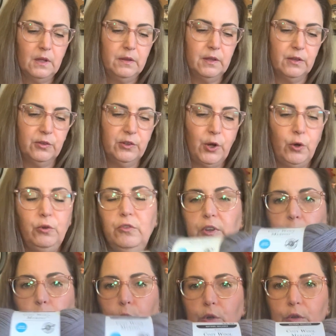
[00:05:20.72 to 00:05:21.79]
this
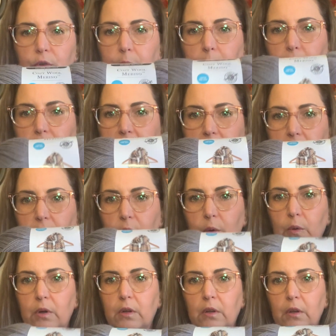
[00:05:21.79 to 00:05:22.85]
Cozy Wool
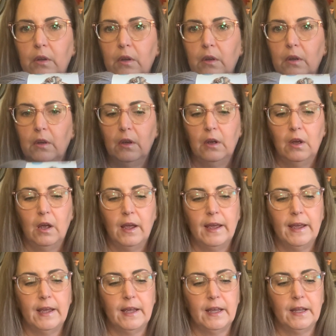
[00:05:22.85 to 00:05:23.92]
Merino,
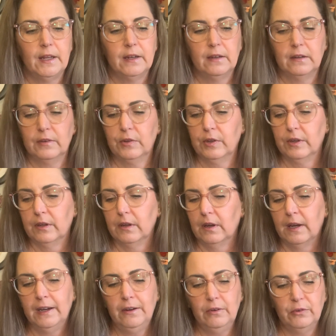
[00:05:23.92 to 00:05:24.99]
and
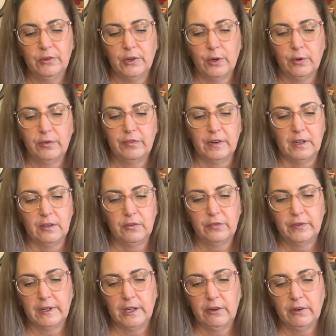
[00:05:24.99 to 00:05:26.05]
I don't know if it is
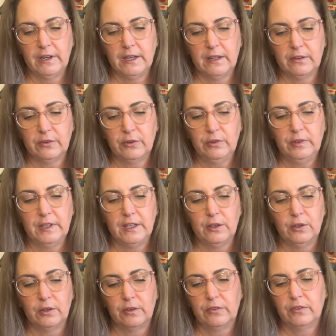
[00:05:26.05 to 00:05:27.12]
fingering. It certainly
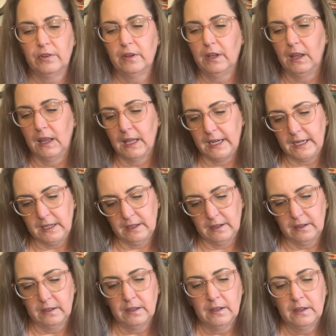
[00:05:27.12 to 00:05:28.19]
looks like it.
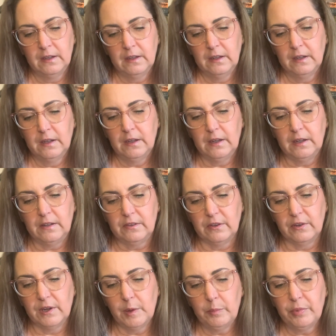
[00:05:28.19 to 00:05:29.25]
It's a
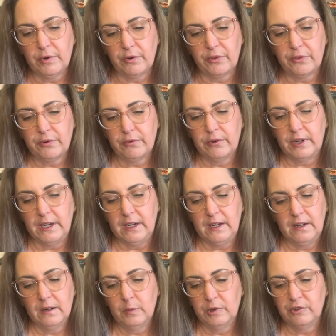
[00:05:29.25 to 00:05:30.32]
number
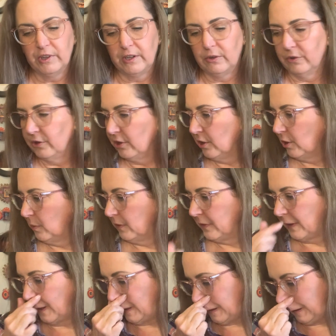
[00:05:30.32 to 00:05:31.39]
3, which I don't know what
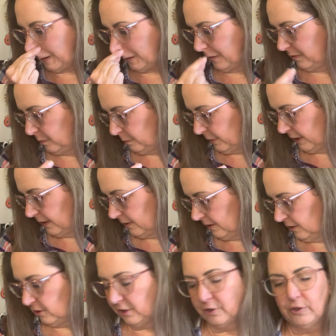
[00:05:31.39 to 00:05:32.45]
that is, but
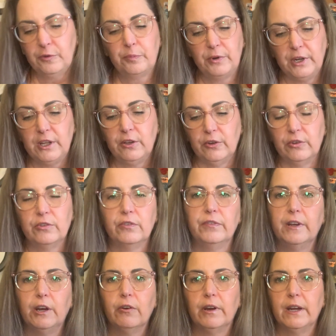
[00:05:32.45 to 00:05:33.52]
it looks pretty close to
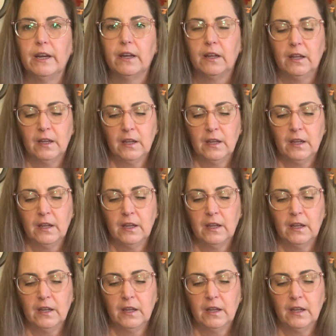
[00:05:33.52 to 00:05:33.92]
fingering.